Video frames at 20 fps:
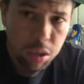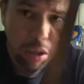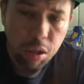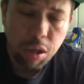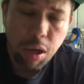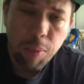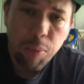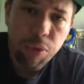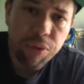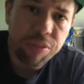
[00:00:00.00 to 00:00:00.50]

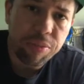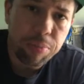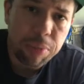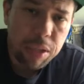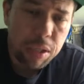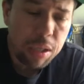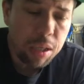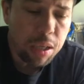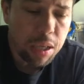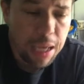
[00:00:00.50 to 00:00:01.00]
come with
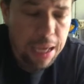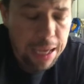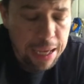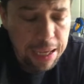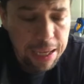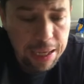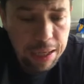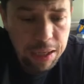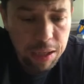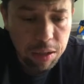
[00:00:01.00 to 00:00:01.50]
me,
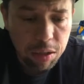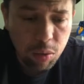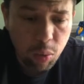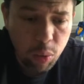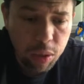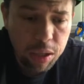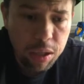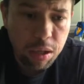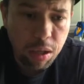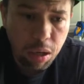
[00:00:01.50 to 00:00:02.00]
and
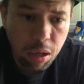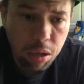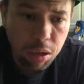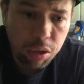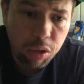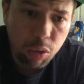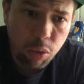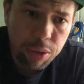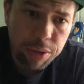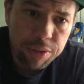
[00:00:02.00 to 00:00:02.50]
we are
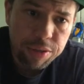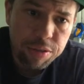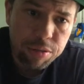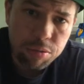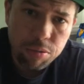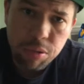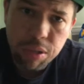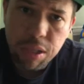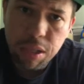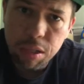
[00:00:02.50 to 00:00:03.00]
going
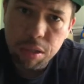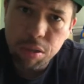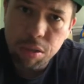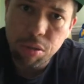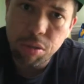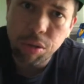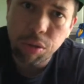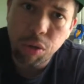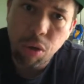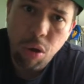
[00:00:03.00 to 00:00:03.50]
to get
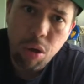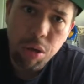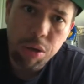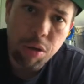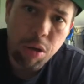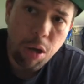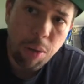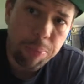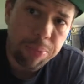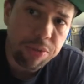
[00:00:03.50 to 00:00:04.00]
your
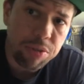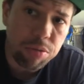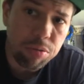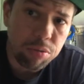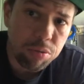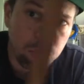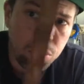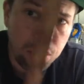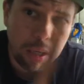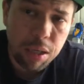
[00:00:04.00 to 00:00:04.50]
lawn up
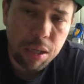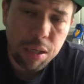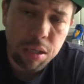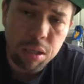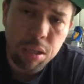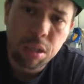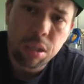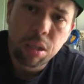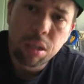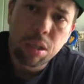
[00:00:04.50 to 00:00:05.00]
to
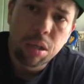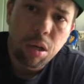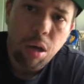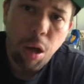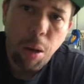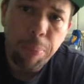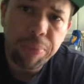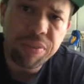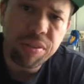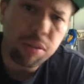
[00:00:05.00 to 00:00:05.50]

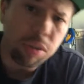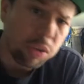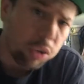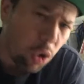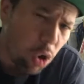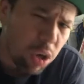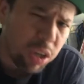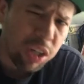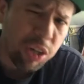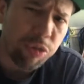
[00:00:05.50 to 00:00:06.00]

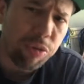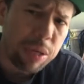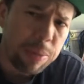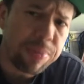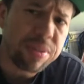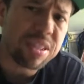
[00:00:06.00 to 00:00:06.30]
Lawn Creep